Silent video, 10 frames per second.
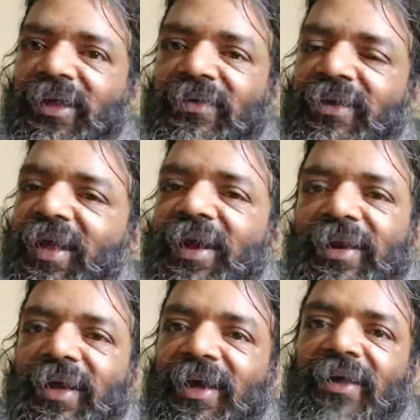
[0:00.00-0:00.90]
this is the
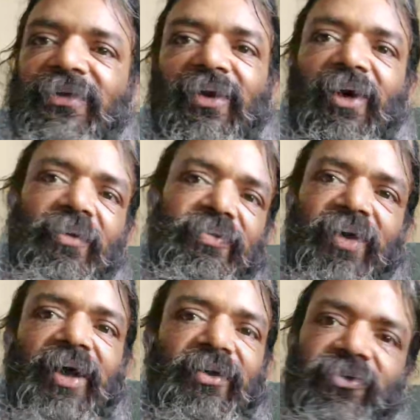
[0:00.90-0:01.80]
integration of
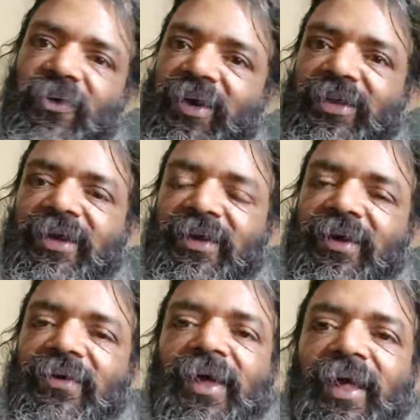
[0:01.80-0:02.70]
sine square theta.